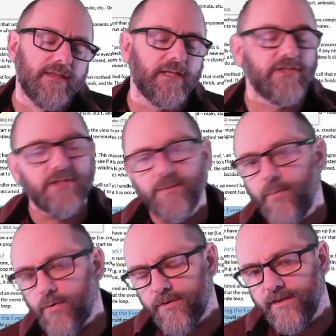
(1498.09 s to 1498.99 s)
that's just an
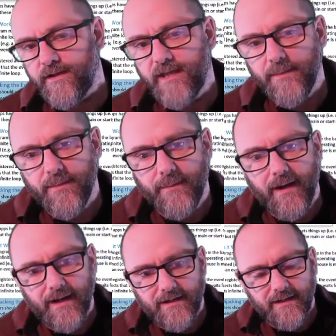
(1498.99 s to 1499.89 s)
important thing to keep in
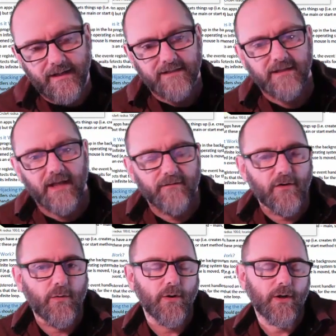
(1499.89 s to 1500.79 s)
mind, and it's kind of
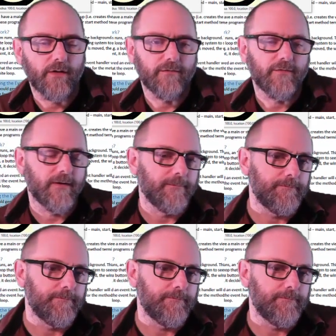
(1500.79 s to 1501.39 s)
a quirk of